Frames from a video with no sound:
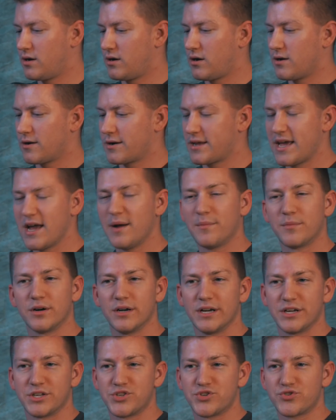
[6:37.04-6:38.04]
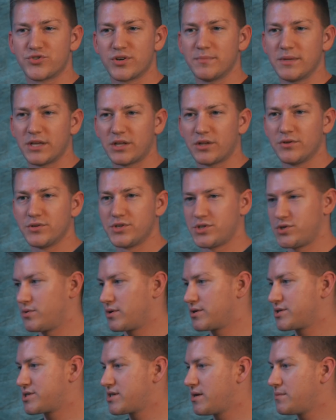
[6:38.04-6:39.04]
our camera extremely close to
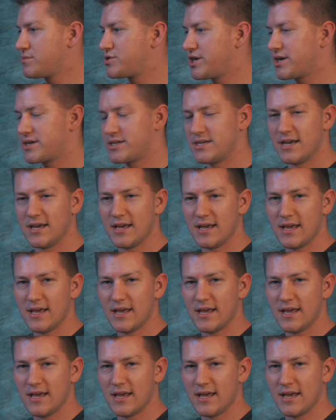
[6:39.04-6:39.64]
our subject